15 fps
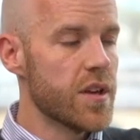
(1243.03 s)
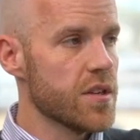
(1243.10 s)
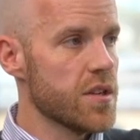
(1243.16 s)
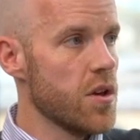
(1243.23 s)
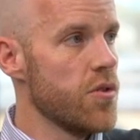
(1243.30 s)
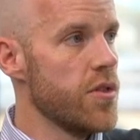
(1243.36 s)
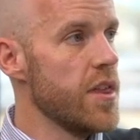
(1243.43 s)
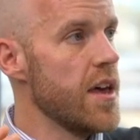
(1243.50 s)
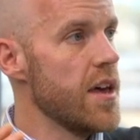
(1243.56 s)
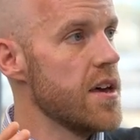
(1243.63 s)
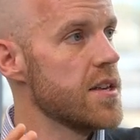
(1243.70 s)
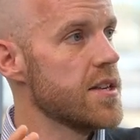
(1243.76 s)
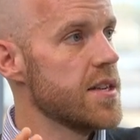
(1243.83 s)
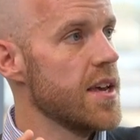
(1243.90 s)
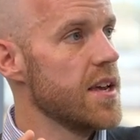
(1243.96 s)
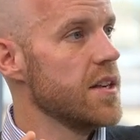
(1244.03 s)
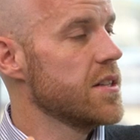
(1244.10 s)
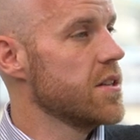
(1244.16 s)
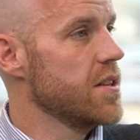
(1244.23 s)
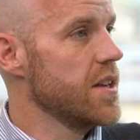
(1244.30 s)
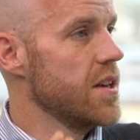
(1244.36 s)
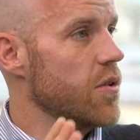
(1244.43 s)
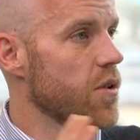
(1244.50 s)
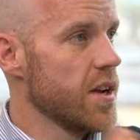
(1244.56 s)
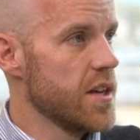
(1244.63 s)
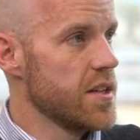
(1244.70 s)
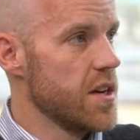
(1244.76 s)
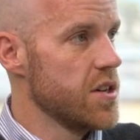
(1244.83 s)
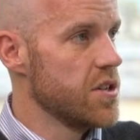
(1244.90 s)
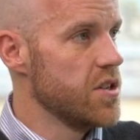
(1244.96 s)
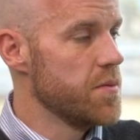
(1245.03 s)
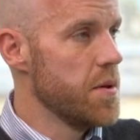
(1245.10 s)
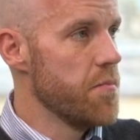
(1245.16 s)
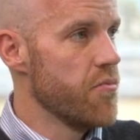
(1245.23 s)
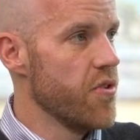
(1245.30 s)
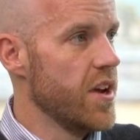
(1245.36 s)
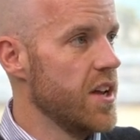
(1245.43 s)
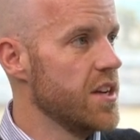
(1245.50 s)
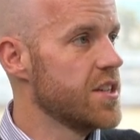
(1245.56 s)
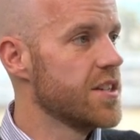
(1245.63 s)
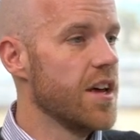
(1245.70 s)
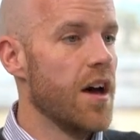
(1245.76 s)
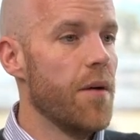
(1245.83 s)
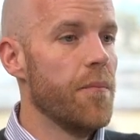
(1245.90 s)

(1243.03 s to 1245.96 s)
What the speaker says: So they're saying to the organization who's been breached,